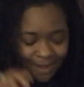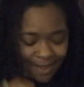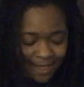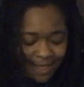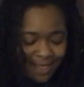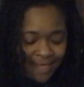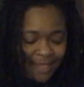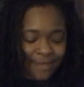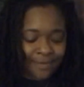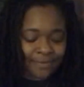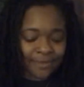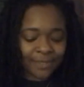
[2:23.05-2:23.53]
All
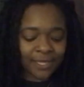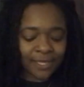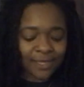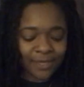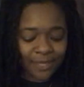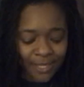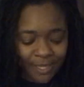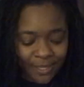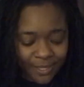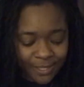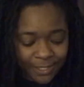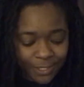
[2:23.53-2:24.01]
right, he
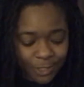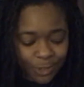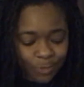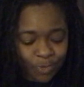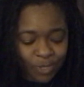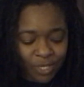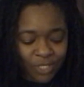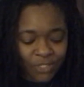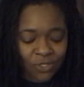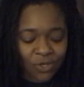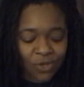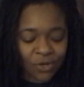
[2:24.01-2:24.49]
he
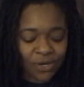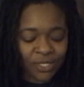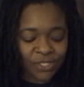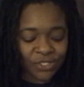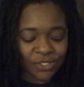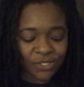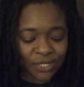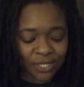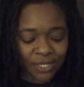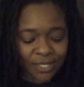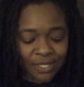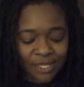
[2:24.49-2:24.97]
expects all
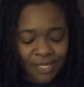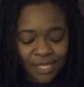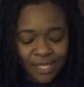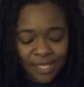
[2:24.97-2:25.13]
this shit.